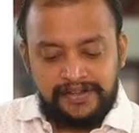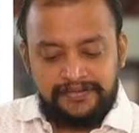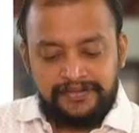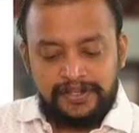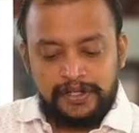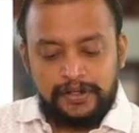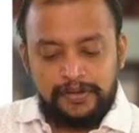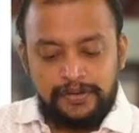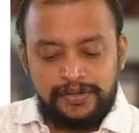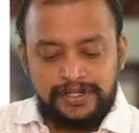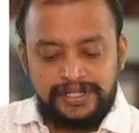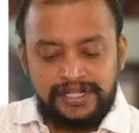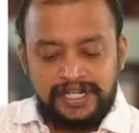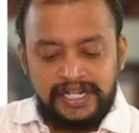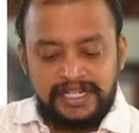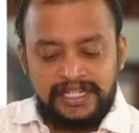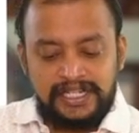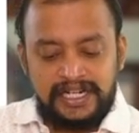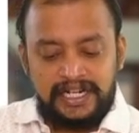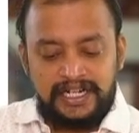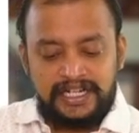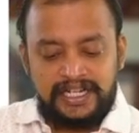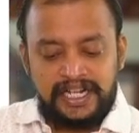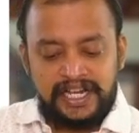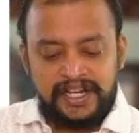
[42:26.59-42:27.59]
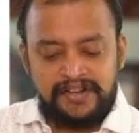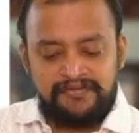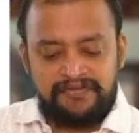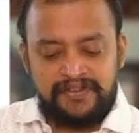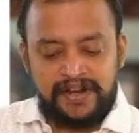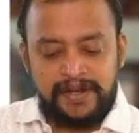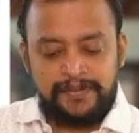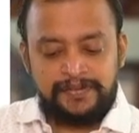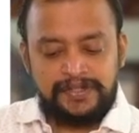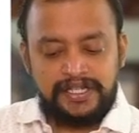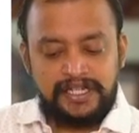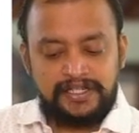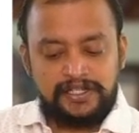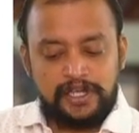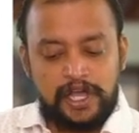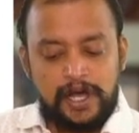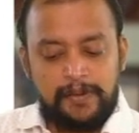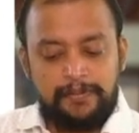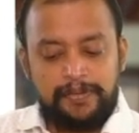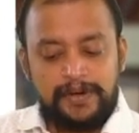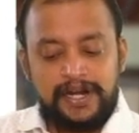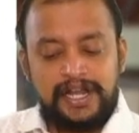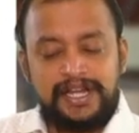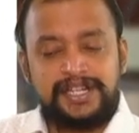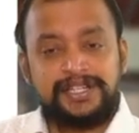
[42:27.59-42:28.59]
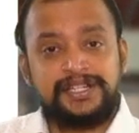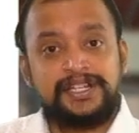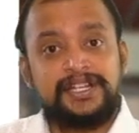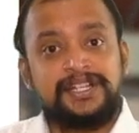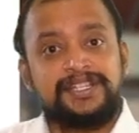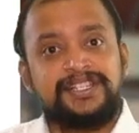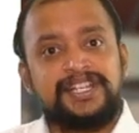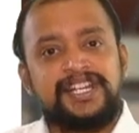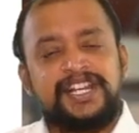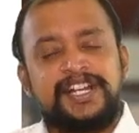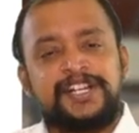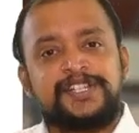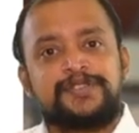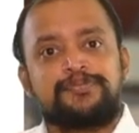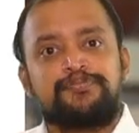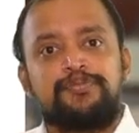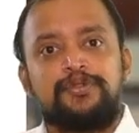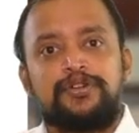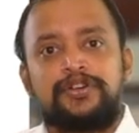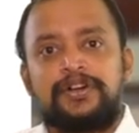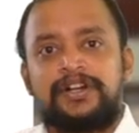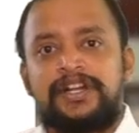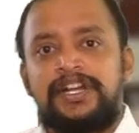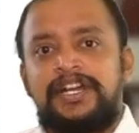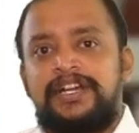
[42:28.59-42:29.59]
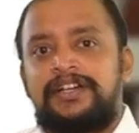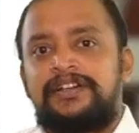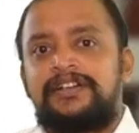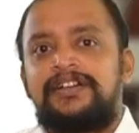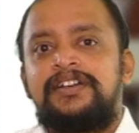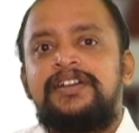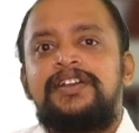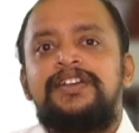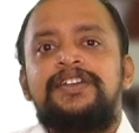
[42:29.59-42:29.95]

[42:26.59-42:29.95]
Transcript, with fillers: of the goods resulting from such operations are exported,